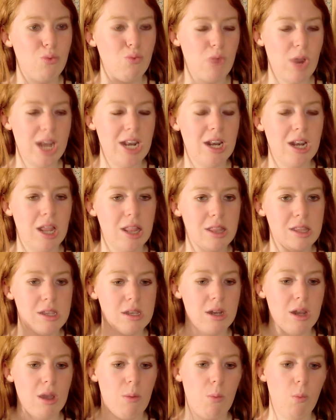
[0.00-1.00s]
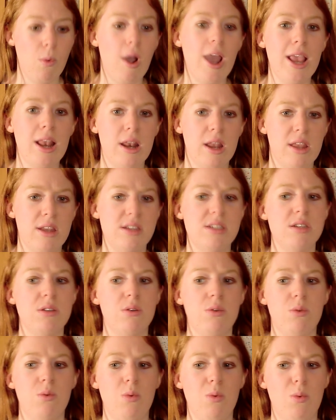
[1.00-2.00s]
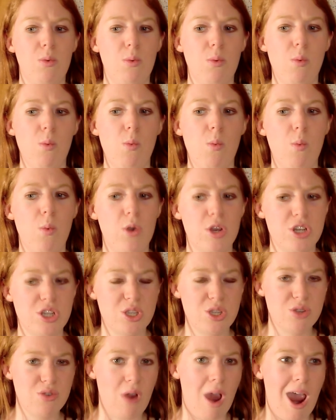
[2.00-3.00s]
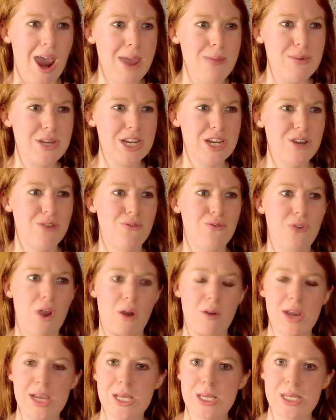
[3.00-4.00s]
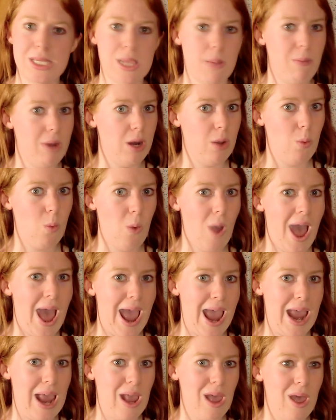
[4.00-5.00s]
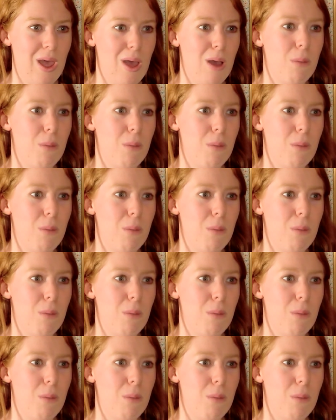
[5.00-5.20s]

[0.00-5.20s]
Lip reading: Red London and White London were described in a very similar way,